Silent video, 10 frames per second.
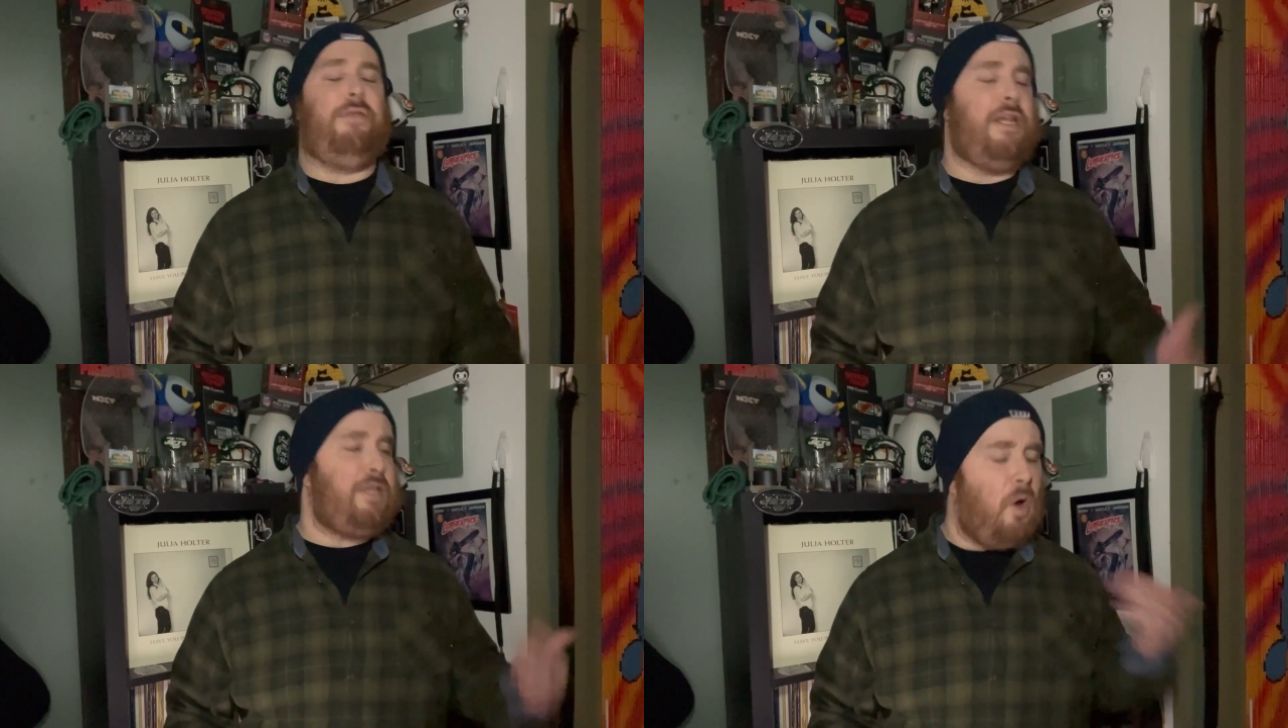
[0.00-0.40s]

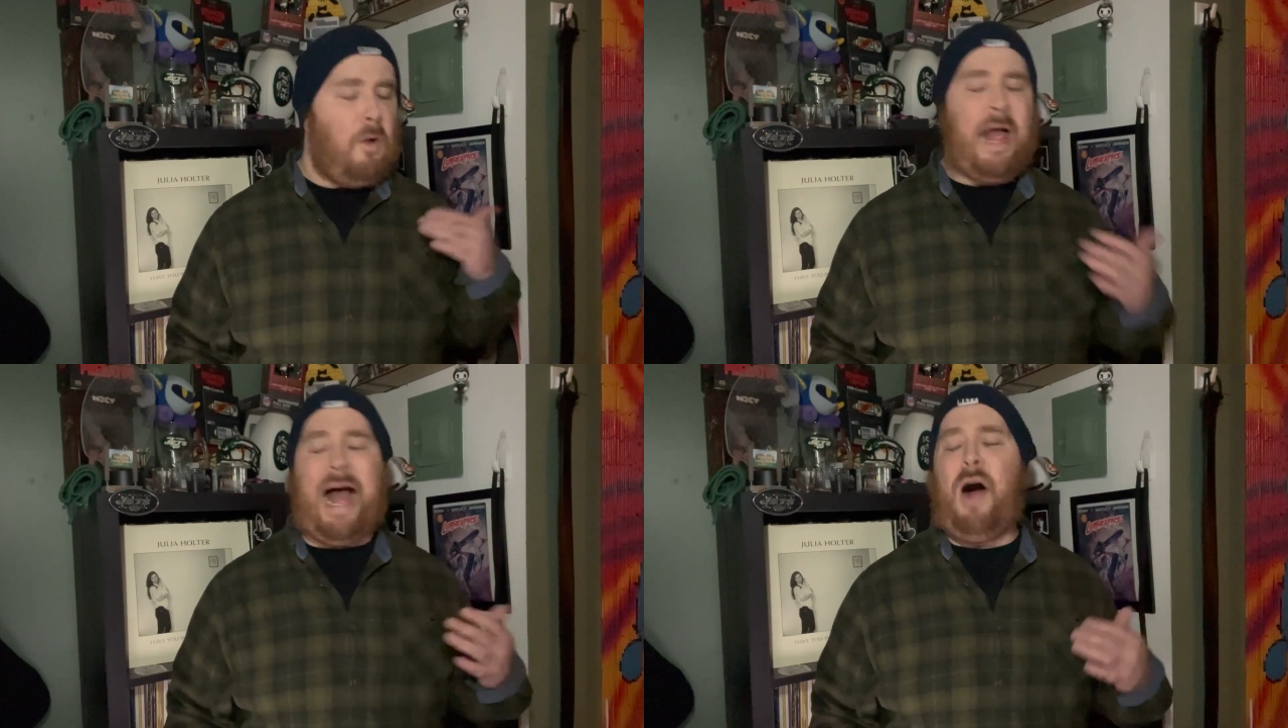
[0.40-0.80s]
This
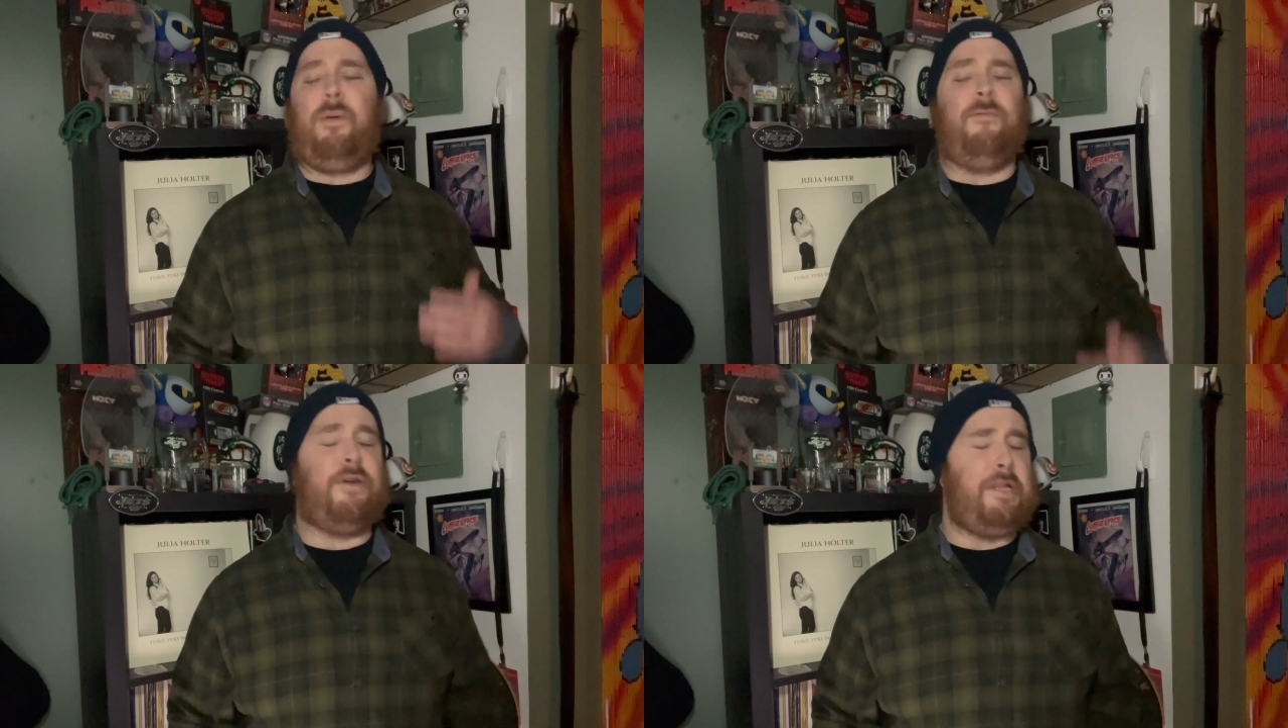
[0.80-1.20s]
whole
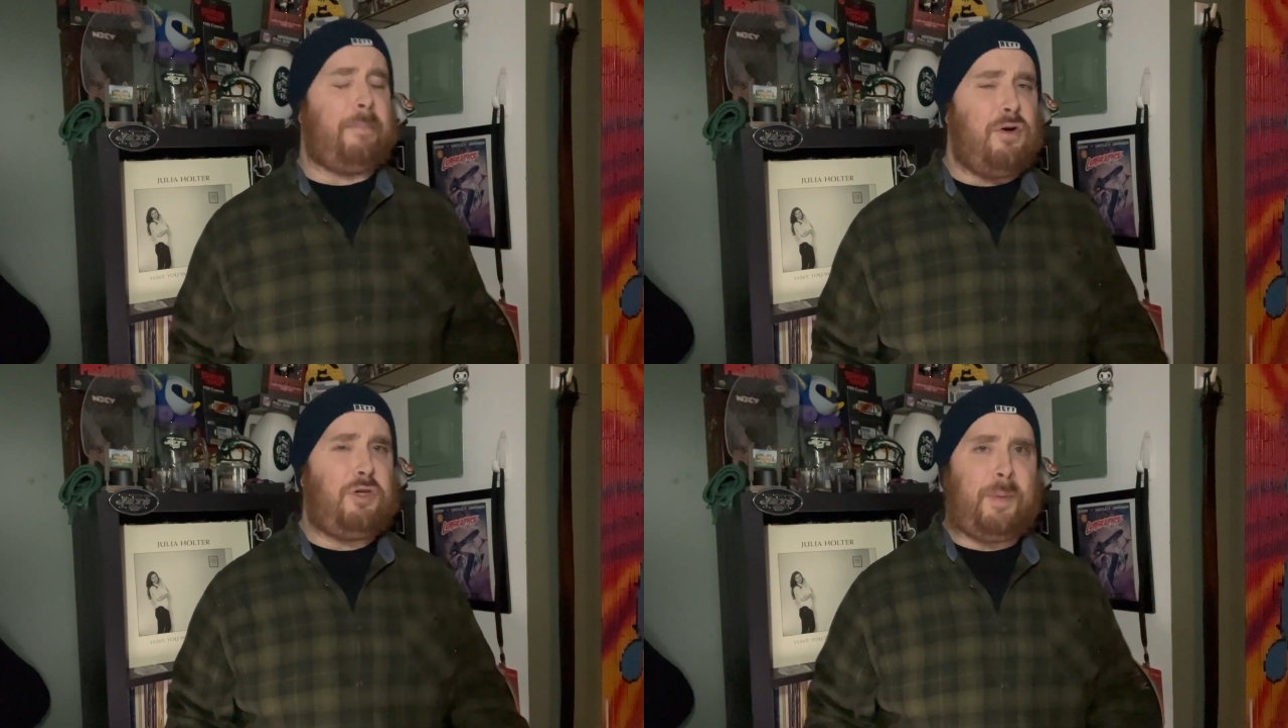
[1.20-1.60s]
album, for the
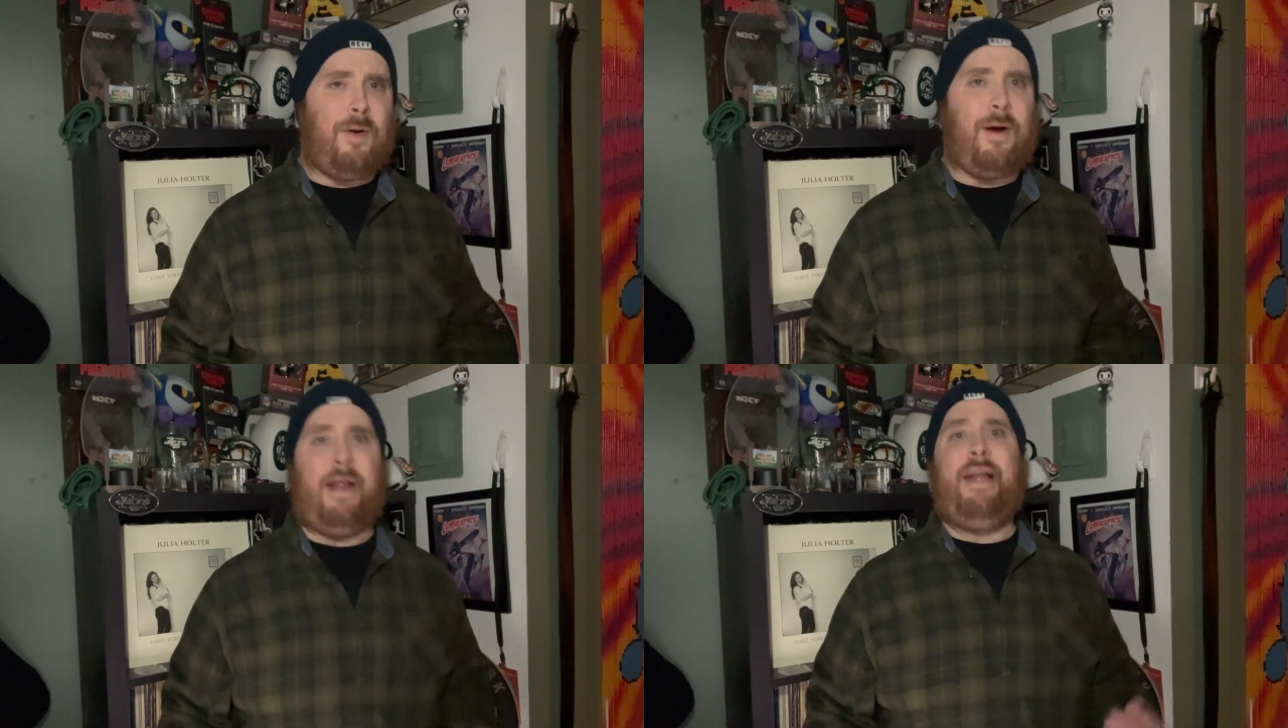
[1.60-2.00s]
most
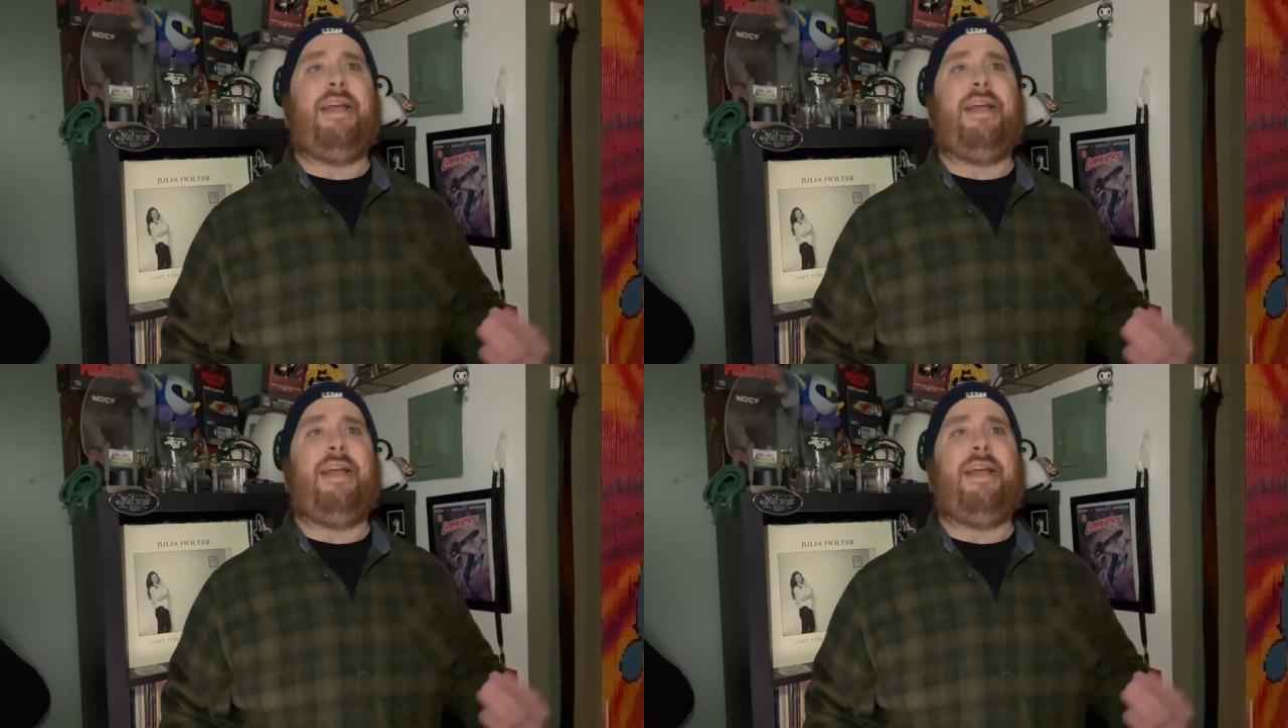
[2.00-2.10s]
part,